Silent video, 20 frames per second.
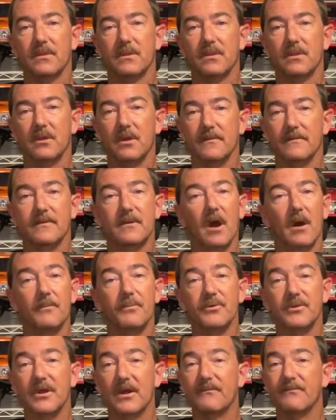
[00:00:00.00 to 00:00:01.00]
There's a
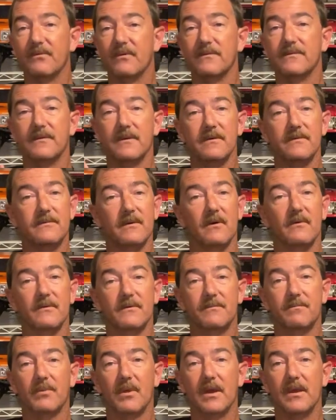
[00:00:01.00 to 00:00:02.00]
couple differences. I'll
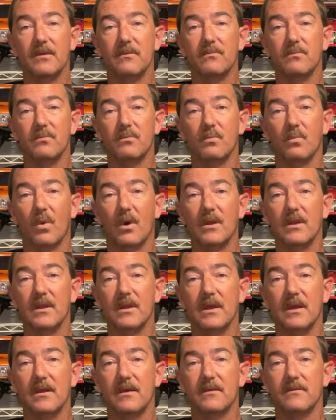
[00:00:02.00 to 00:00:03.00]
explain what it
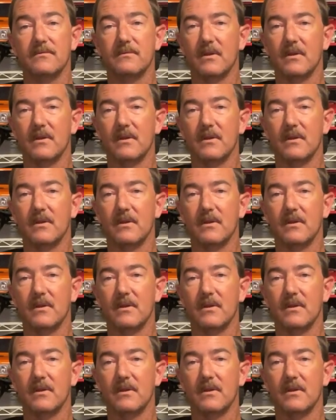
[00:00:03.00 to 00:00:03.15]
is,